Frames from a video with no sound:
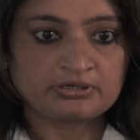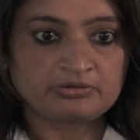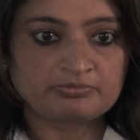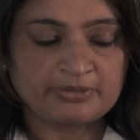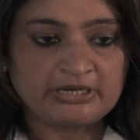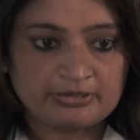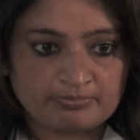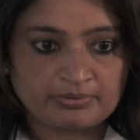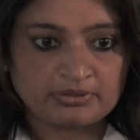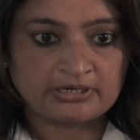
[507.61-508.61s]
you know be
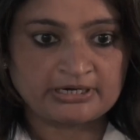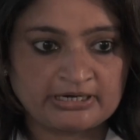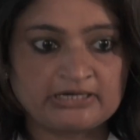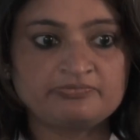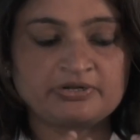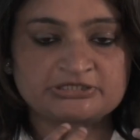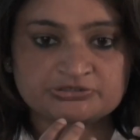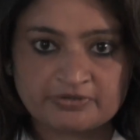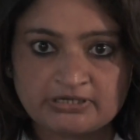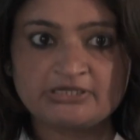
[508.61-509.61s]
nimble and deliver as
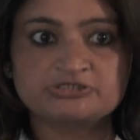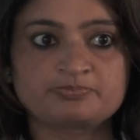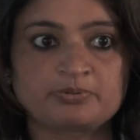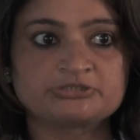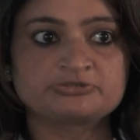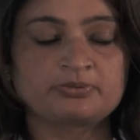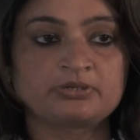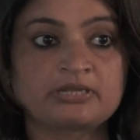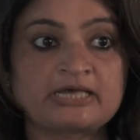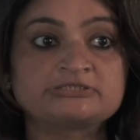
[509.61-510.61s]
quickly as
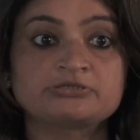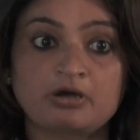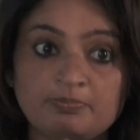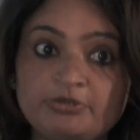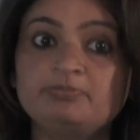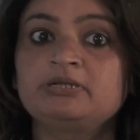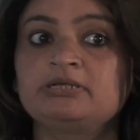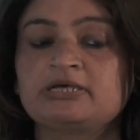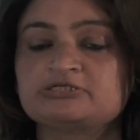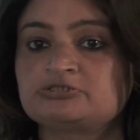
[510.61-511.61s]
possible as
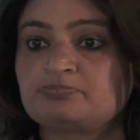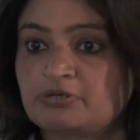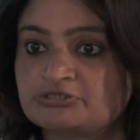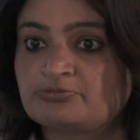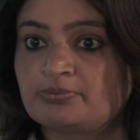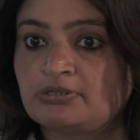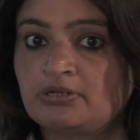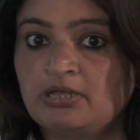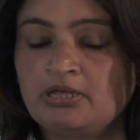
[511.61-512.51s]
optimally as possible